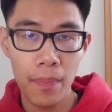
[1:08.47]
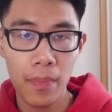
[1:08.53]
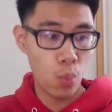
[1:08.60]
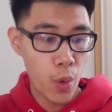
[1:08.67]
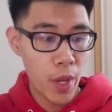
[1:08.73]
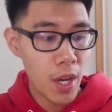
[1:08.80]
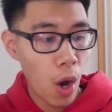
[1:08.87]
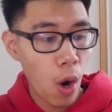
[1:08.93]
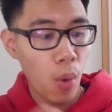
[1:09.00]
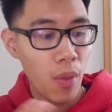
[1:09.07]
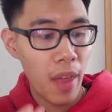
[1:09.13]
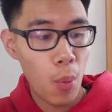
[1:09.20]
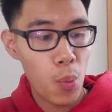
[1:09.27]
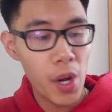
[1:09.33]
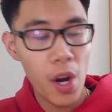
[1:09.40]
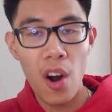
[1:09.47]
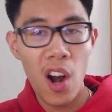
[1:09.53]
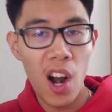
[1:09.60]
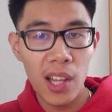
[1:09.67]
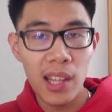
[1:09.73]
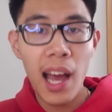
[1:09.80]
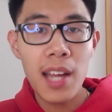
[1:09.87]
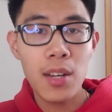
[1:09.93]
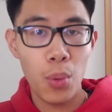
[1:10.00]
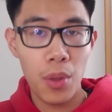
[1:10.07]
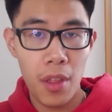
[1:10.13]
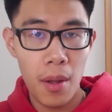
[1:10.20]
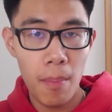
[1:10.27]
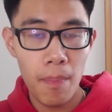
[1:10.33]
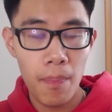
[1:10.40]
we know that we are aligned
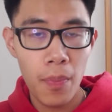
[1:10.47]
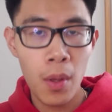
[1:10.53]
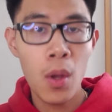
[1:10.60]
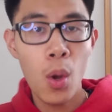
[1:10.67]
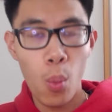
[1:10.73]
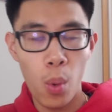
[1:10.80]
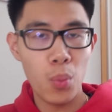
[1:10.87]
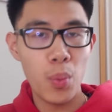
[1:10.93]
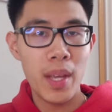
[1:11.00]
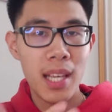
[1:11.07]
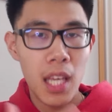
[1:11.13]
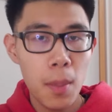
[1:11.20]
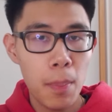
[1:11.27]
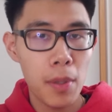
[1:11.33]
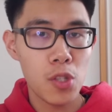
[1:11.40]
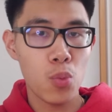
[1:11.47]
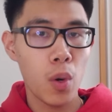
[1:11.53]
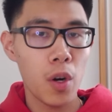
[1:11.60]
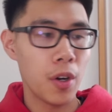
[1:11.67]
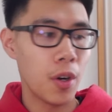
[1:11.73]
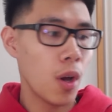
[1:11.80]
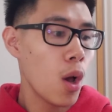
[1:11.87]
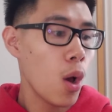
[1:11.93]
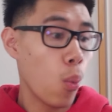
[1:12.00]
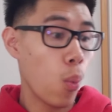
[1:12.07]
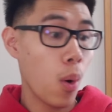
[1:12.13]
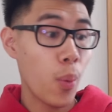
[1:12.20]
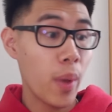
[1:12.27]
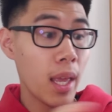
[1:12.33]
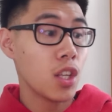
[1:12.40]
with Him. When we keep His word,
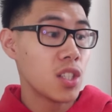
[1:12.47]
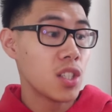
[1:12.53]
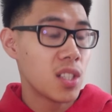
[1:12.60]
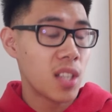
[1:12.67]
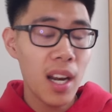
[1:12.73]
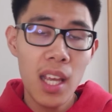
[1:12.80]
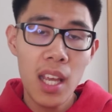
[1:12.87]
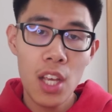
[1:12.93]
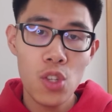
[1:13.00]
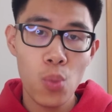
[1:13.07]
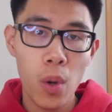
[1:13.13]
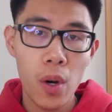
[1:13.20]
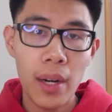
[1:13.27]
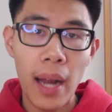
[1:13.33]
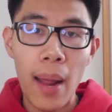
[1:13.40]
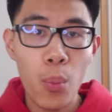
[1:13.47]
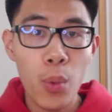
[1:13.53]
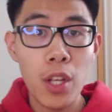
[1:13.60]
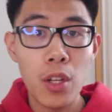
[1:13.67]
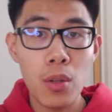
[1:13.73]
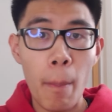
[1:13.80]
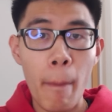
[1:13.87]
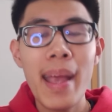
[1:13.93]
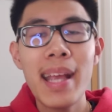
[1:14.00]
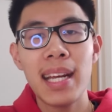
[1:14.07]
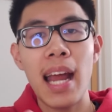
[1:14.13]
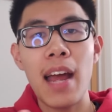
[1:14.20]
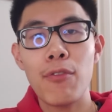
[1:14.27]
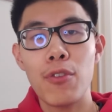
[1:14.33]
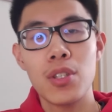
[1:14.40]
when we study His word and we make
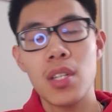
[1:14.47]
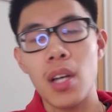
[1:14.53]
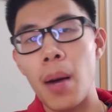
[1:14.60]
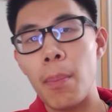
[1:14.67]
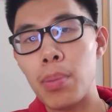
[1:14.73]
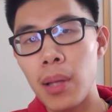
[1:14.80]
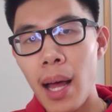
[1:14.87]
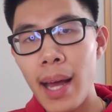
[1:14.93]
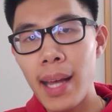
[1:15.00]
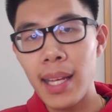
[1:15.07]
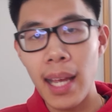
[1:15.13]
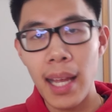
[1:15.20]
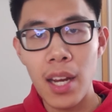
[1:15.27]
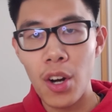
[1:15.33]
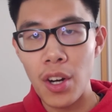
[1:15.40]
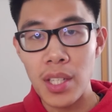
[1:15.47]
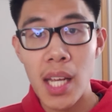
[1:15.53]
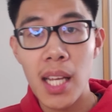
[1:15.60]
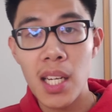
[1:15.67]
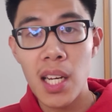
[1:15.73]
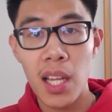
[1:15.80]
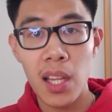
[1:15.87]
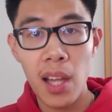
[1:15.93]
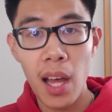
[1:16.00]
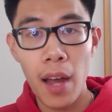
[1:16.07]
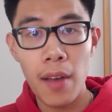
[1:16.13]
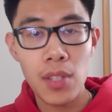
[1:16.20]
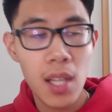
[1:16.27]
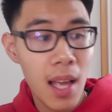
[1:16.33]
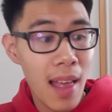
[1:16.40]
an effort to applying it in our day to day
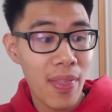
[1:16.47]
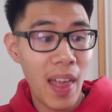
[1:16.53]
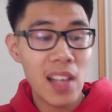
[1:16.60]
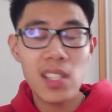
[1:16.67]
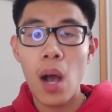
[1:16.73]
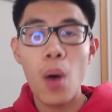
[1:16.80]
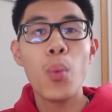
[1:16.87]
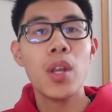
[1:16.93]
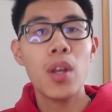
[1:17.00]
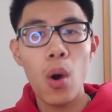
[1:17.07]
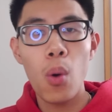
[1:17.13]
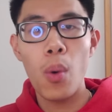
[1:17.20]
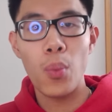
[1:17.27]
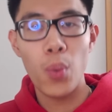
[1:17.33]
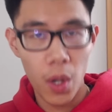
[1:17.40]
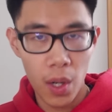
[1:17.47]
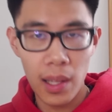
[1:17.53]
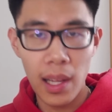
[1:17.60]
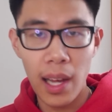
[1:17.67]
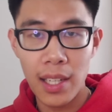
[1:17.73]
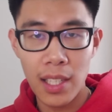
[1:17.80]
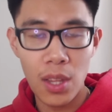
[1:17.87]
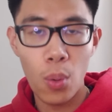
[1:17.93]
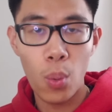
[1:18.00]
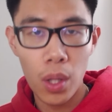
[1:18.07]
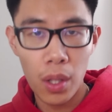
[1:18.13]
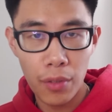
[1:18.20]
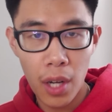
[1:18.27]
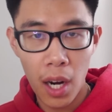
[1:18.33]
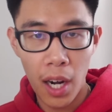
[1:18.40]
lives, that's how we know when we're aligned in the will
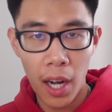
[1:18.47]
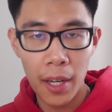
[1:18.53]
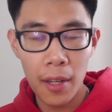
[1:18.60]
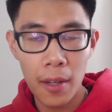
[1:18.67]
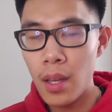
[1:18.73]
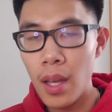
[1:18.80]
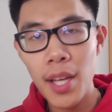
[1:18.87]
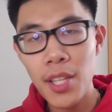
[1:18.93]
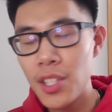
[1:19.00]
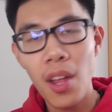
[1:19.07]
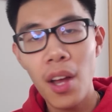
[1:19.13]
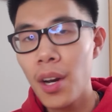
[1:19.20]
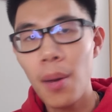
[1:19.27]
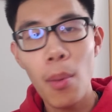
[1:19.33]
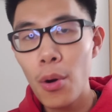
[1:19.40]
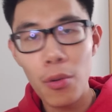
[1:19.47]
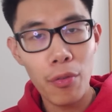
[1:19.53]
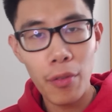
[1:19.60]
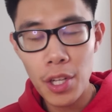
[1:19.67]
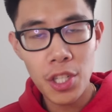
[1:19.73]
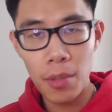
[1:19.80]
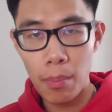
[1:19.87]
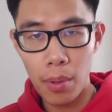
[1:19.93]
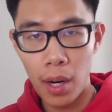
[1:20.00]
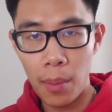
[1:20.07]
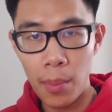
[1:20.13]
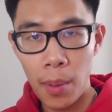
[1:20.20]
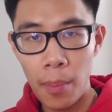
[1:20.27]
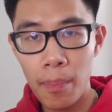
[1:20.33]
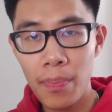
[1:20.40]
of God. It's not a motivation
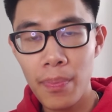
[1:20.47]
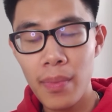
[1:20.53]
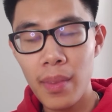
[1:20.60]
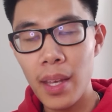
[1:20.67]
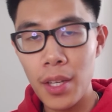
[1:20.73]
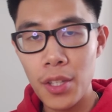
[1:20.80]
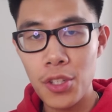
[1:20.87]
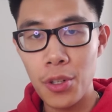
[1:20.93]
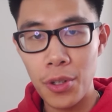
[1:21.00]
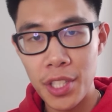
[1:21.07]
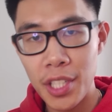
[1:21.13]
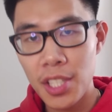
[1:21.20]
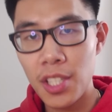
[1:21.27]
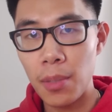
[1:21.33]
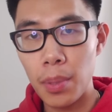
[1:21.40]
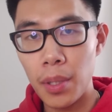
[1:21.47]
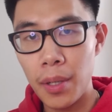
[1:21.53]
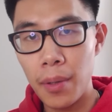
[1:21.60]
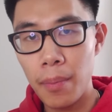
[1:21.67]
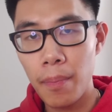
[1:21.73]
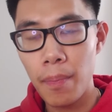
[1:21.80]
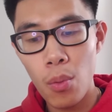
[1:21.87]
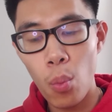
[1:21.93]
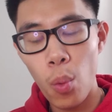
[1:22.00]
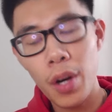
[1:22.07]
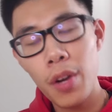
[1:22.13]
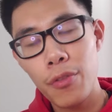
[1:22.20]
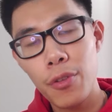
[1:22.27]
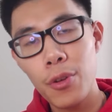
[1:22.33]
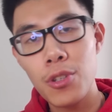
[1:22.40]
problem, it's your discipline. What
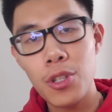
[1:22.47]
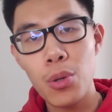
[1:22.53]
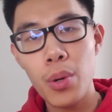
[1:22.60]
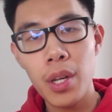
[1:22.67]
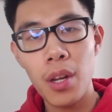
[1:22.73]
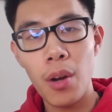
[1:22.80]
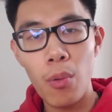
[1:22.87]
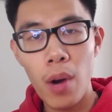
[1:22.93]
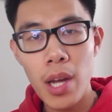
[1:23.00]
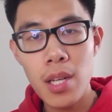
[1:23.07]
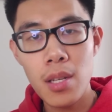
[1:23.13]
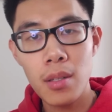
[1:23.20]
if you're doing it right?